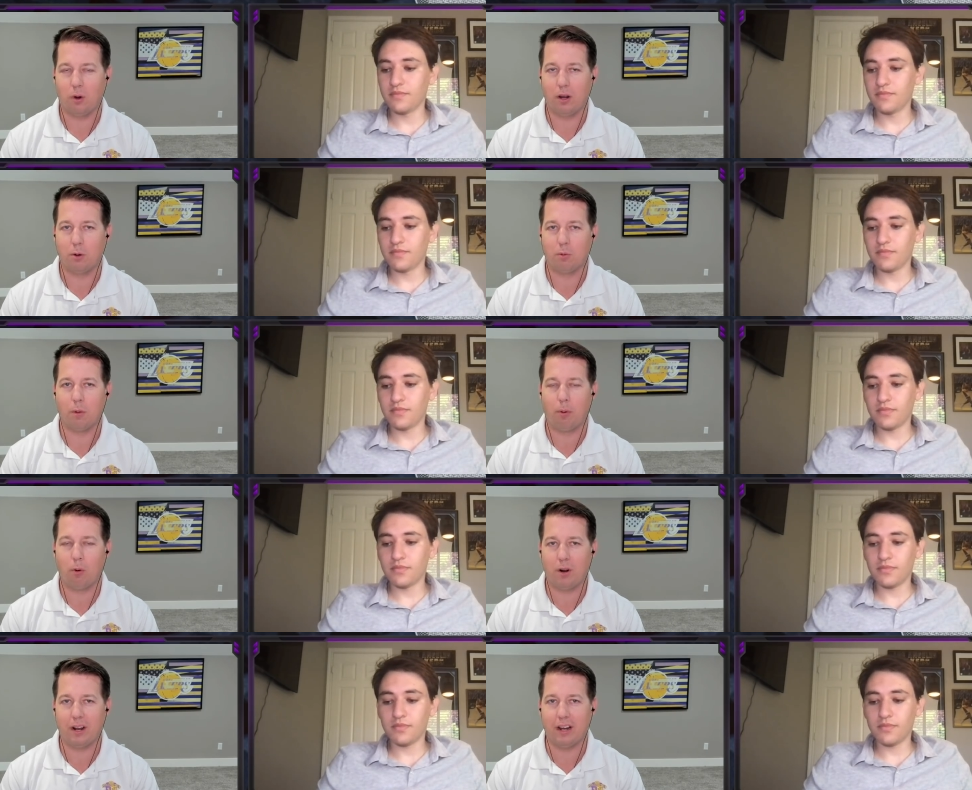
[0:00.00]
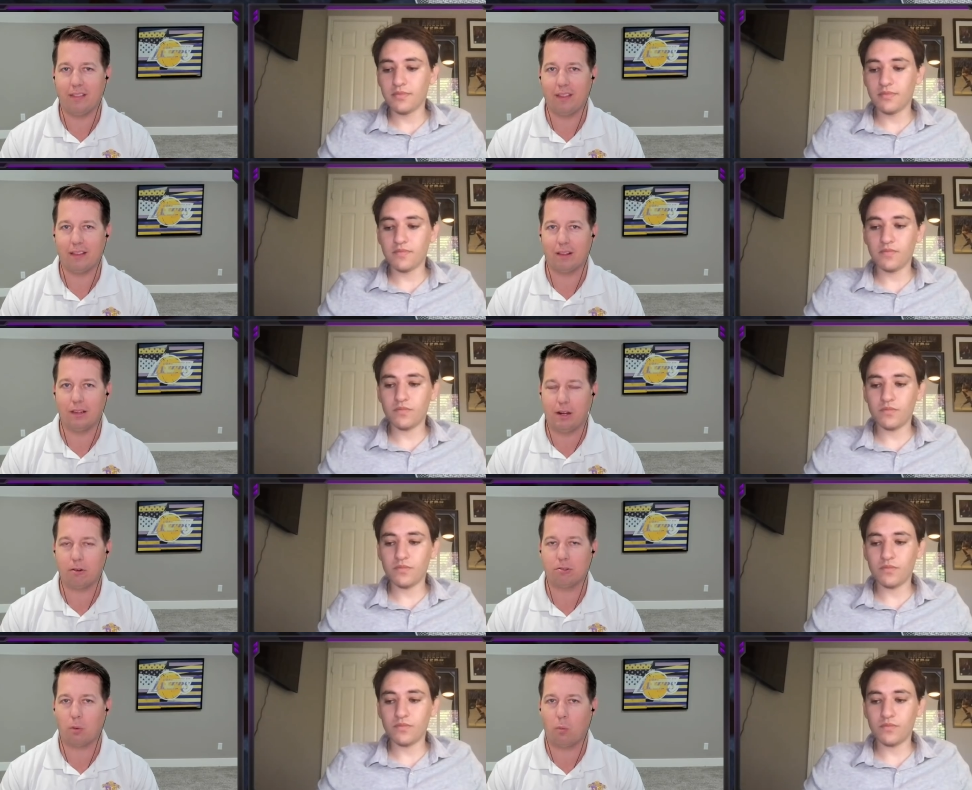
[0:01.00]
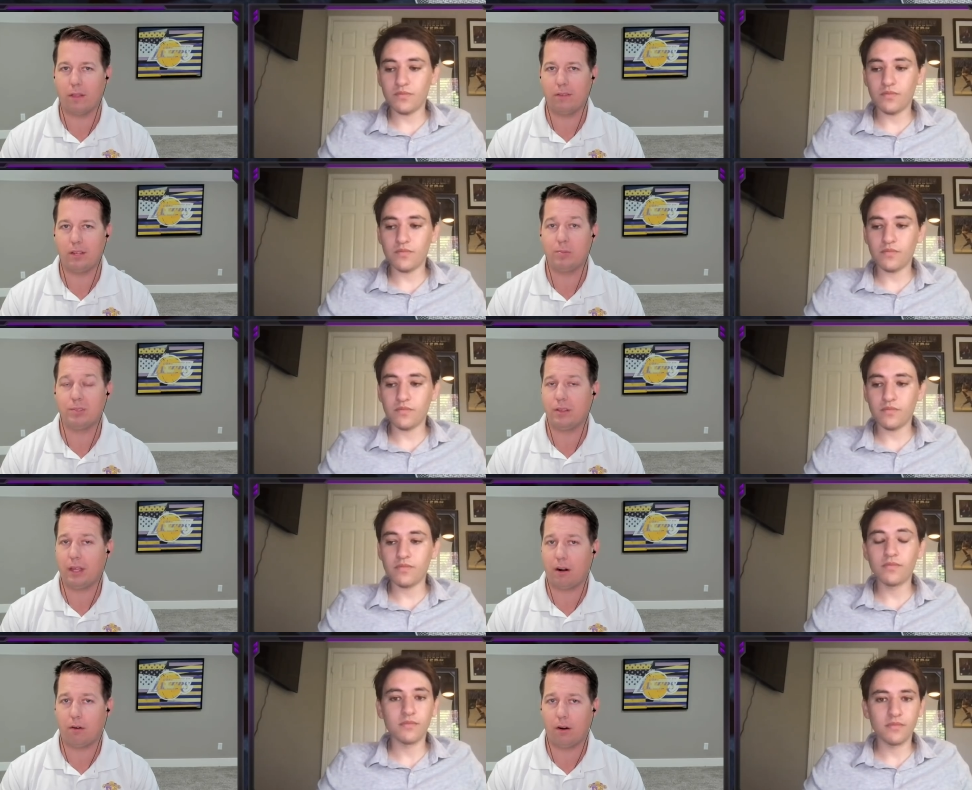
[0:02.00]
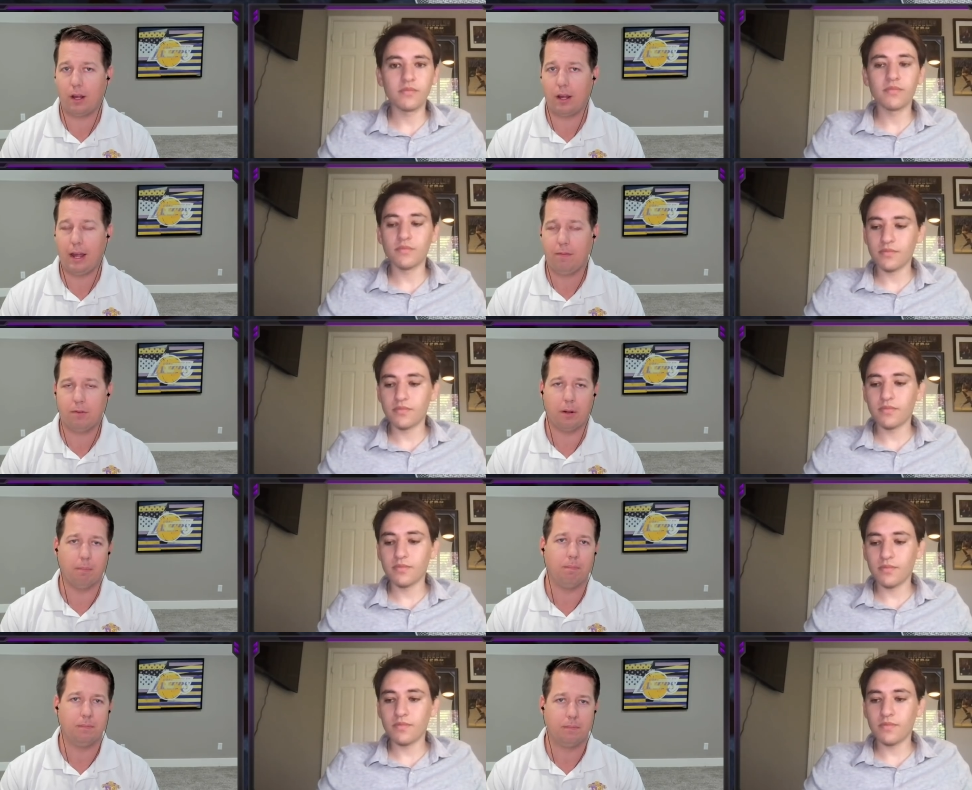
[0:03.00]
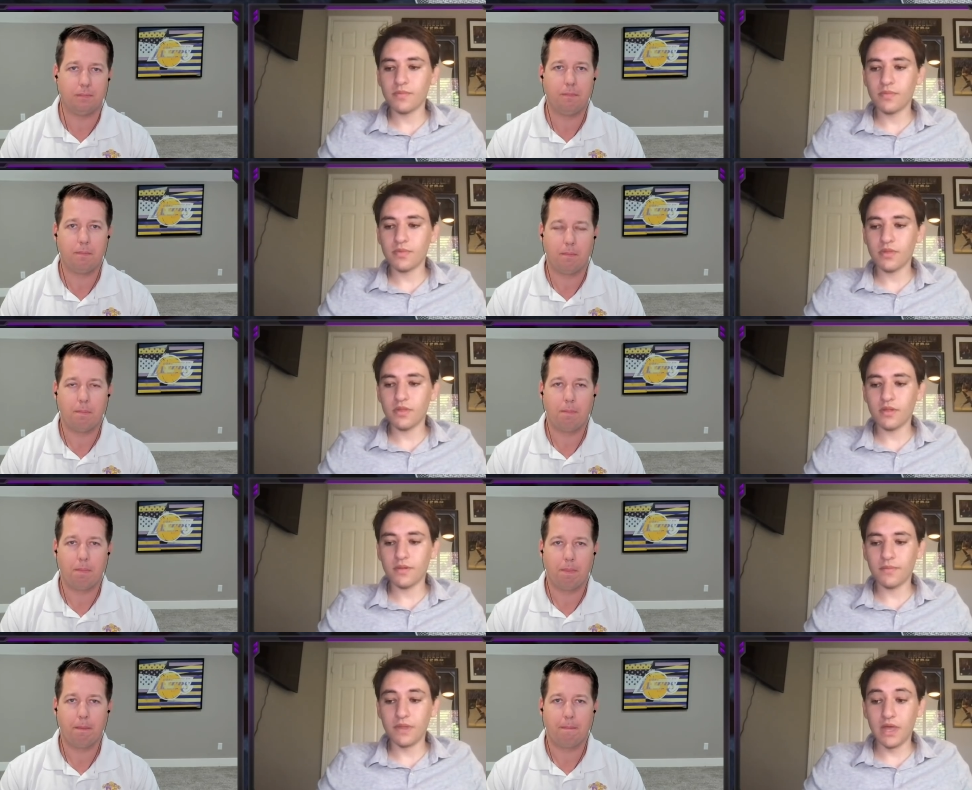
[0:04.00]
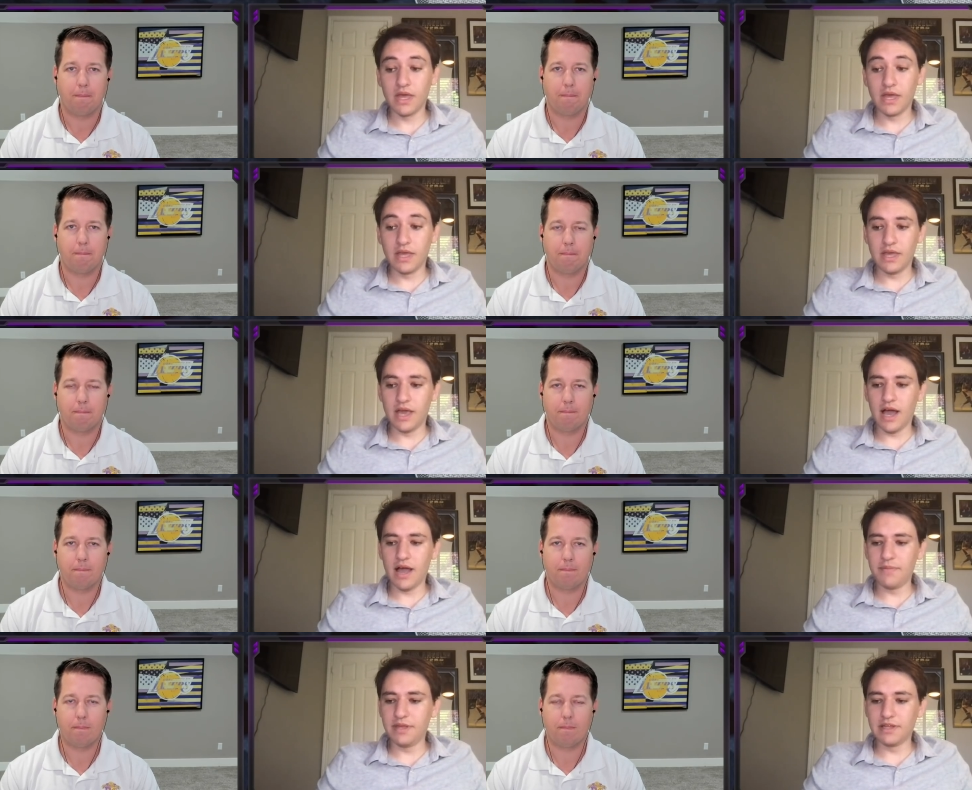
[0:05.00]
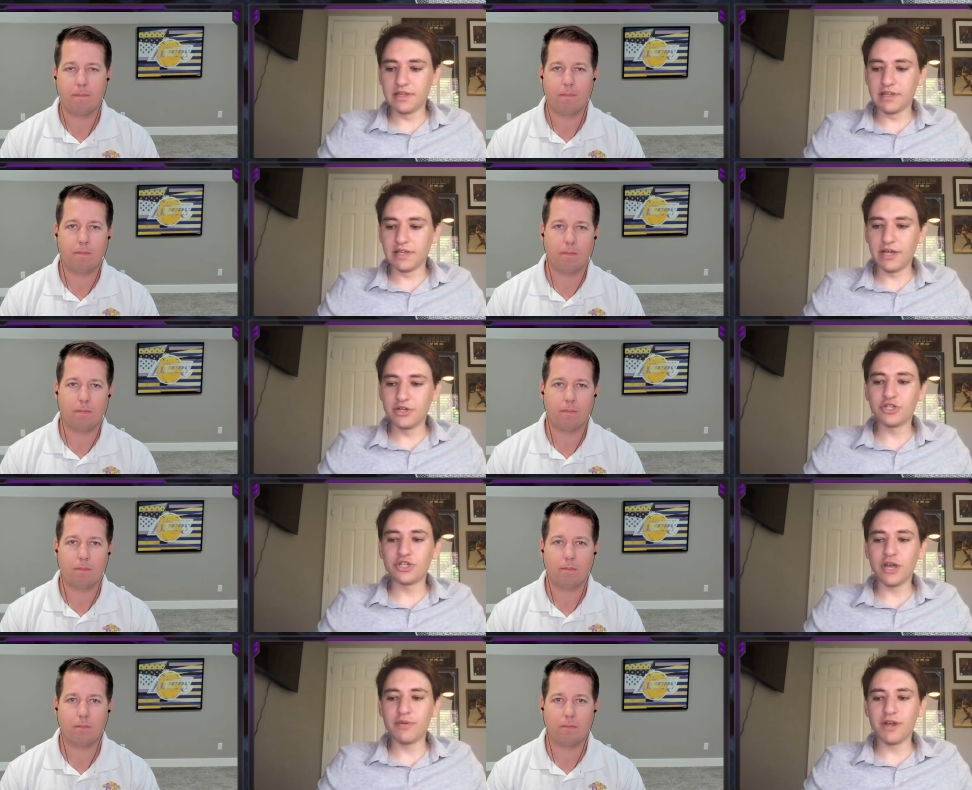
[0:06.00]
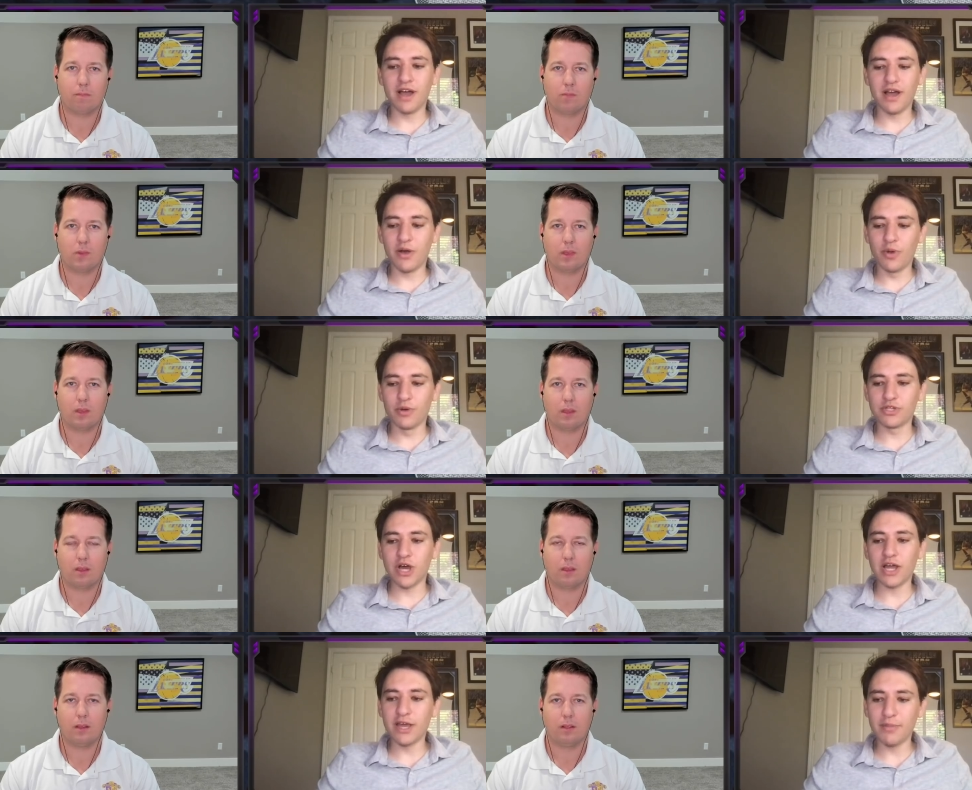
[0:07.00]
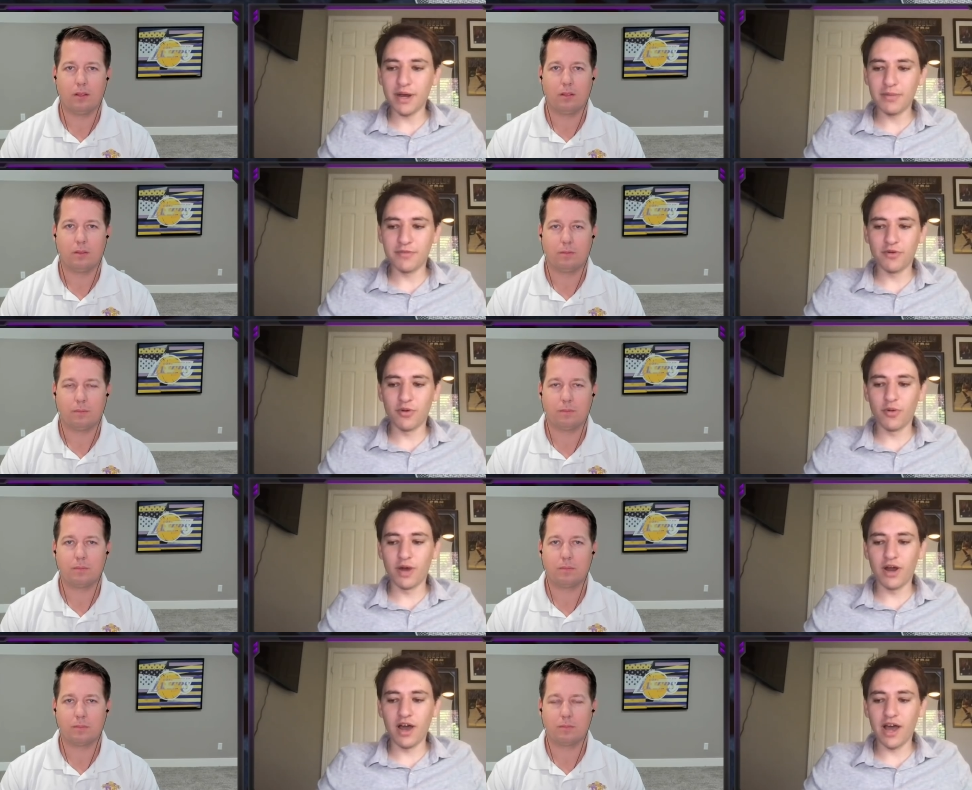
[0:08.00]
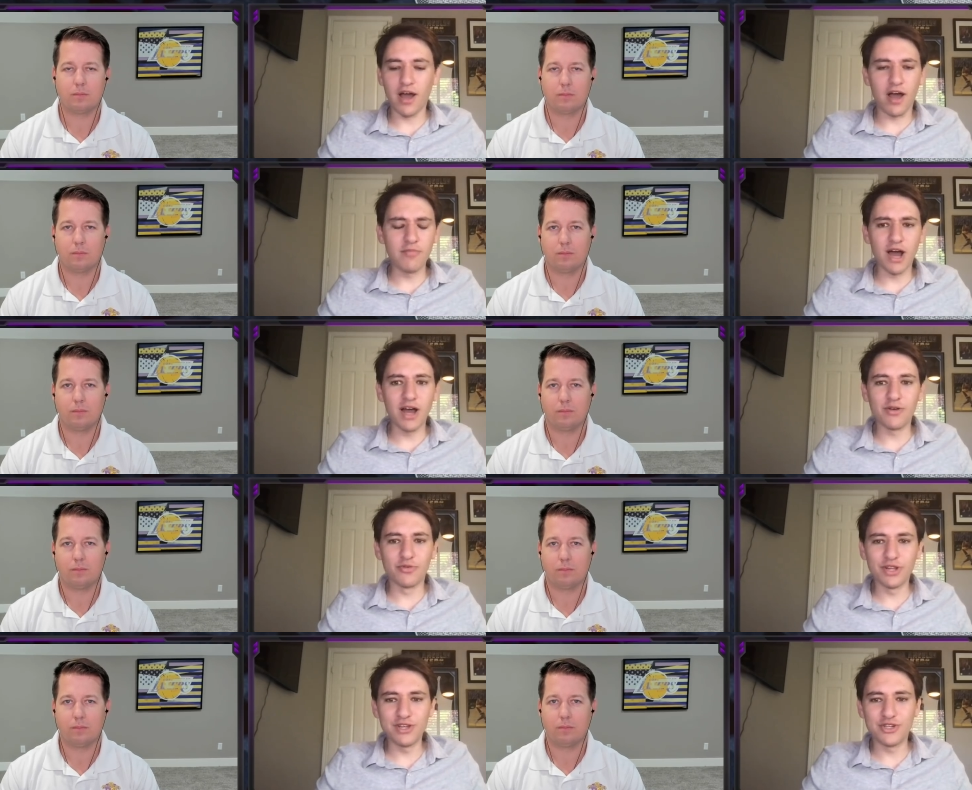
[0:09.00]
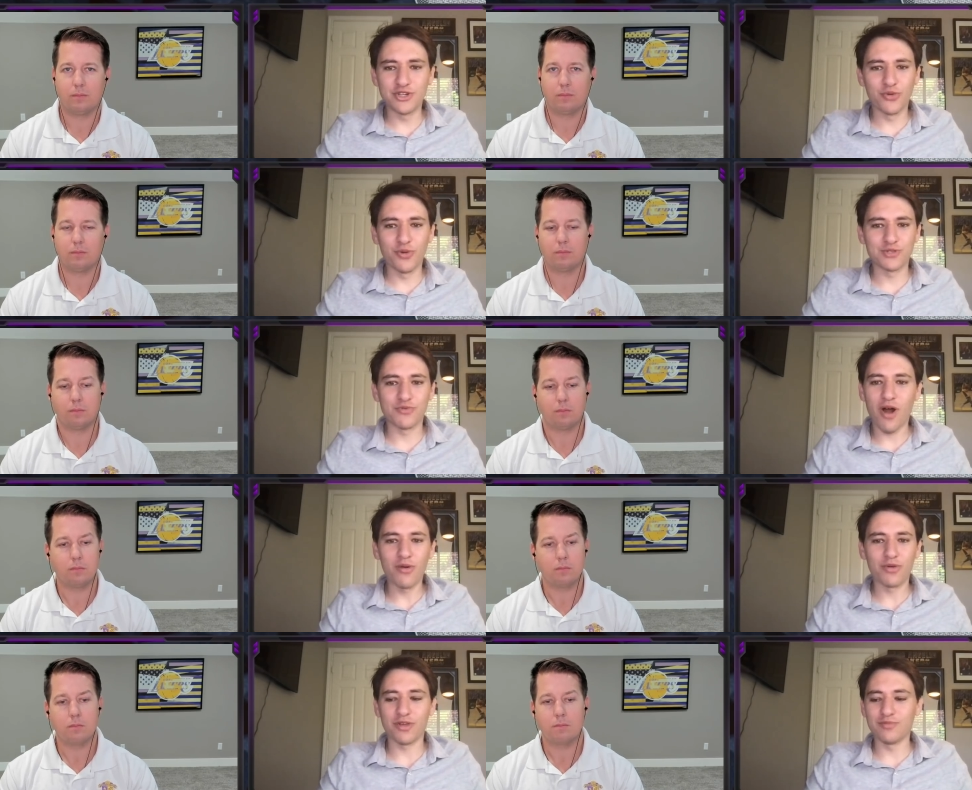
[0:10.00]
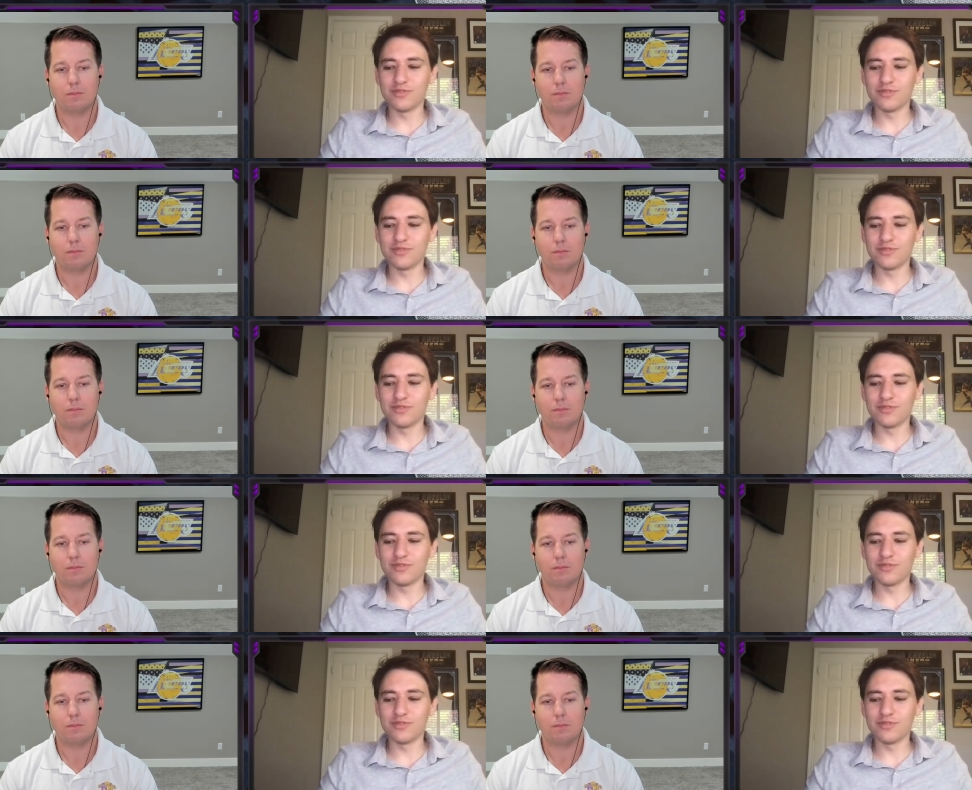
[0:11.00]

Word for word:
Speaker 1: is the one who reported that the Lakers are one of the teams that are after him.
Speaker 2: Yeah, I mean, Landry Shamet, we were talking about it before we went on. I'm not really sure what's wrong with him.